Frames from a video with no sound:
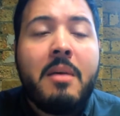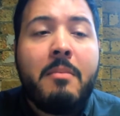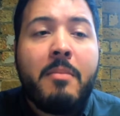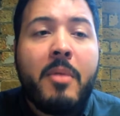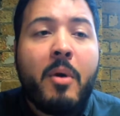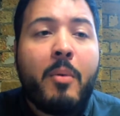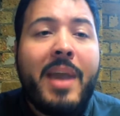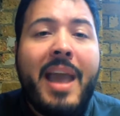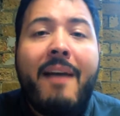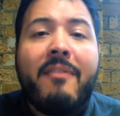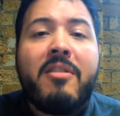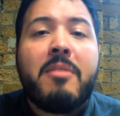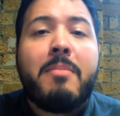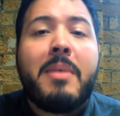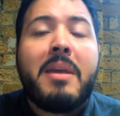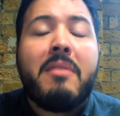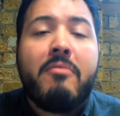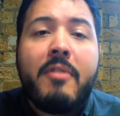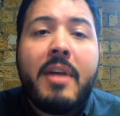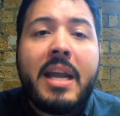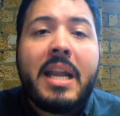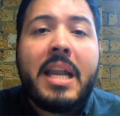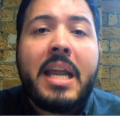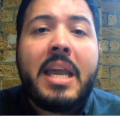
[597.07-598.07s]
But we have to be
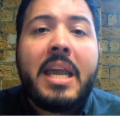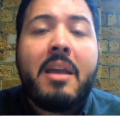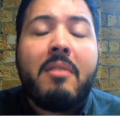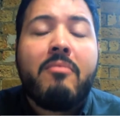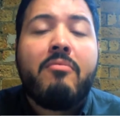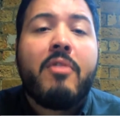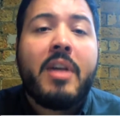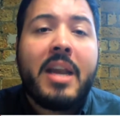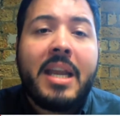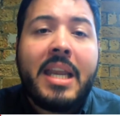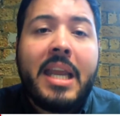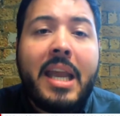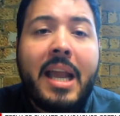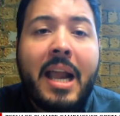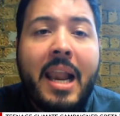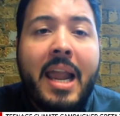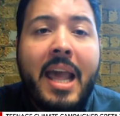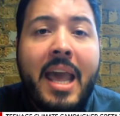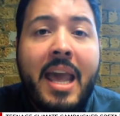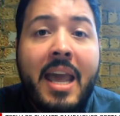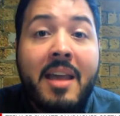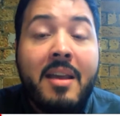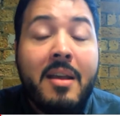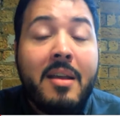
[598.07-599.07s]
really, really
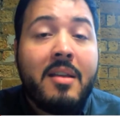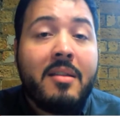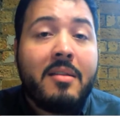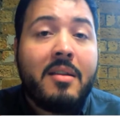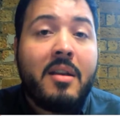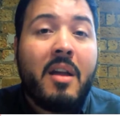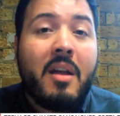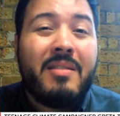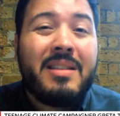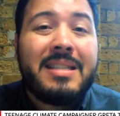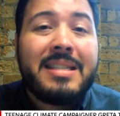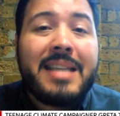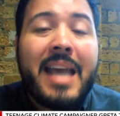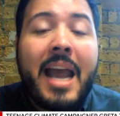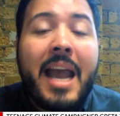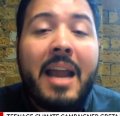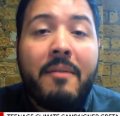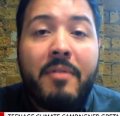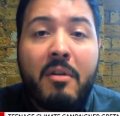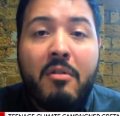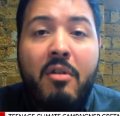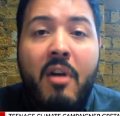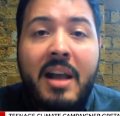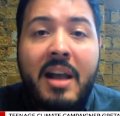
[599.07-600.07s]
clear. The scale
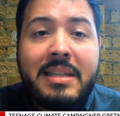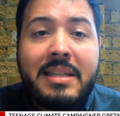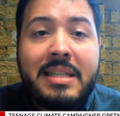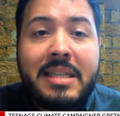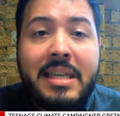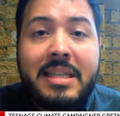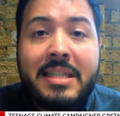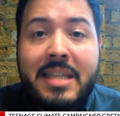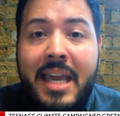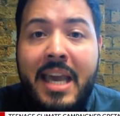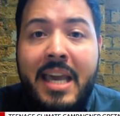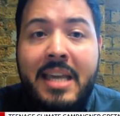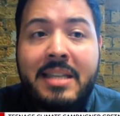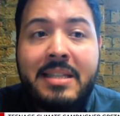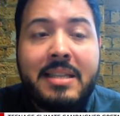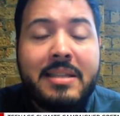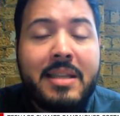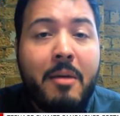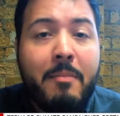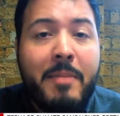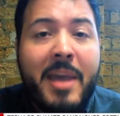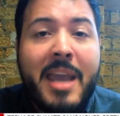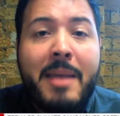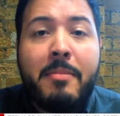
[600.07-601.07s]
of the crisis is
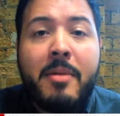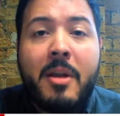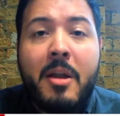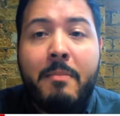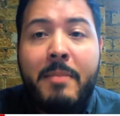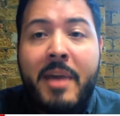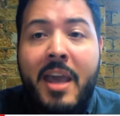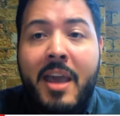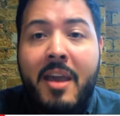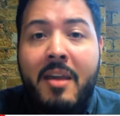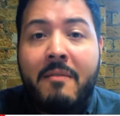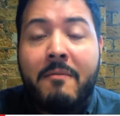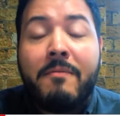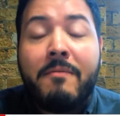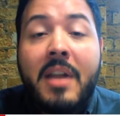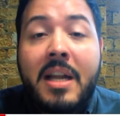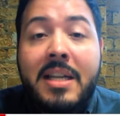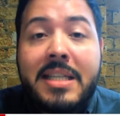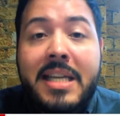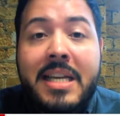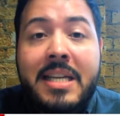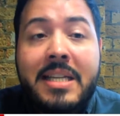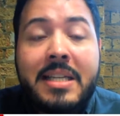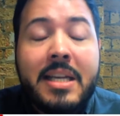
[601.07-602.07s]
that people are being
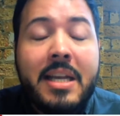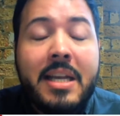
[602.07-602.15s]
flooded.